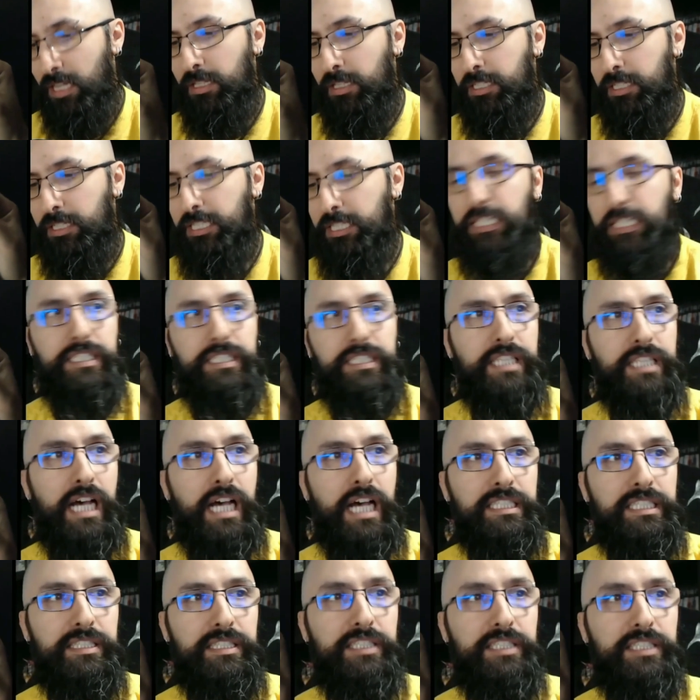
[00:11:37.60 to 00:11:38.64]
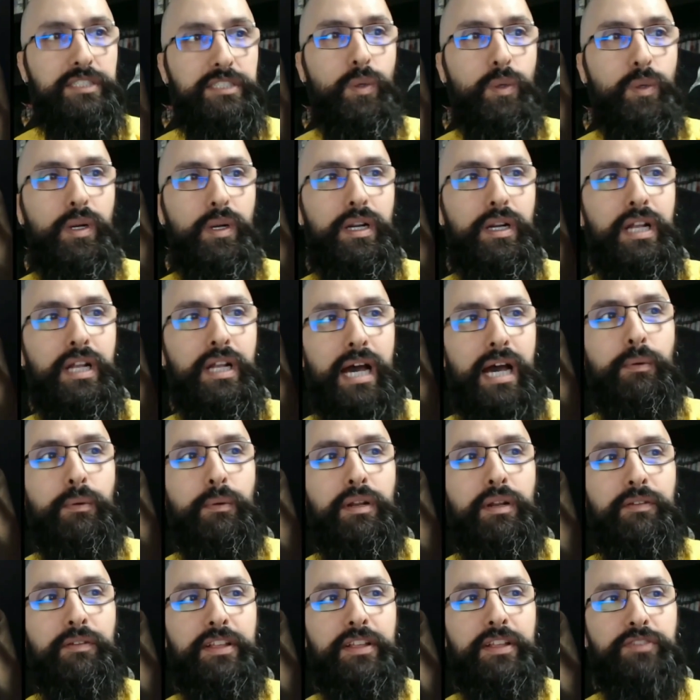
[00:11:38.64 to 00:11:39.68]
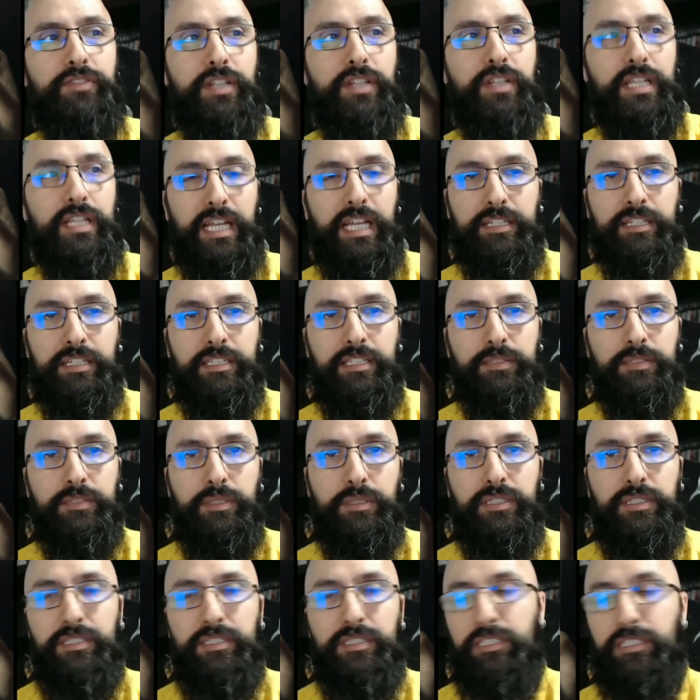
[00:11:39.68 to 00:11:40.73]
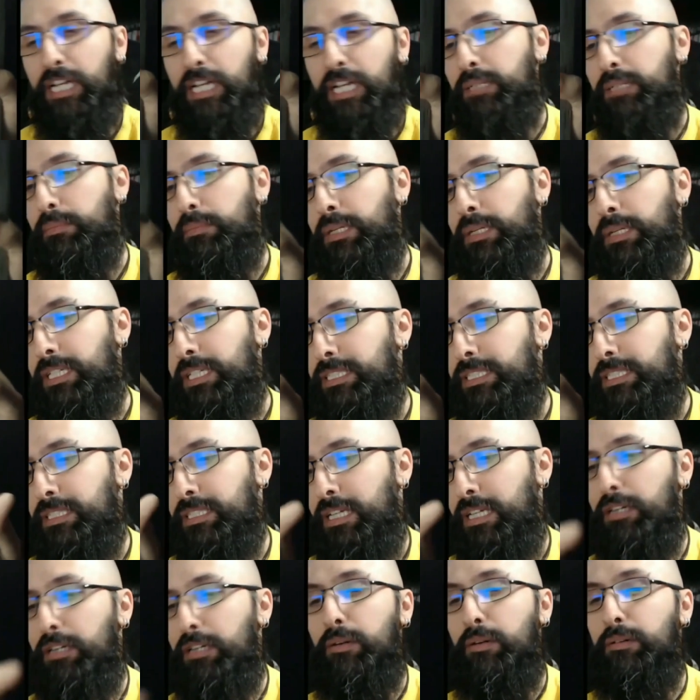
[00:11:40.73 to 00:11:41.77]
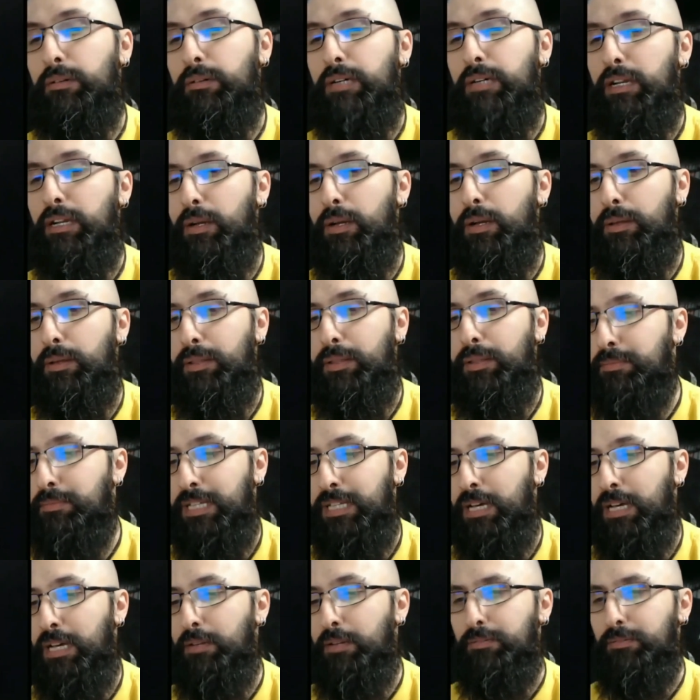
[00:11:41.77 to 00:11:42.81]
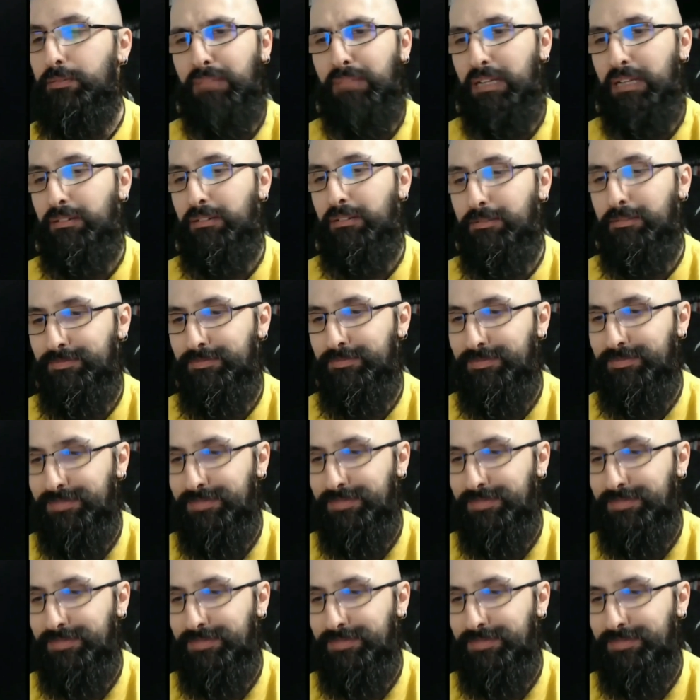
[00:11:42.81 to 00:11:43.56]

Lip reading: Look at the size of this door. I wonder if that's for like characters with giant abilities. I don't know. I don't know.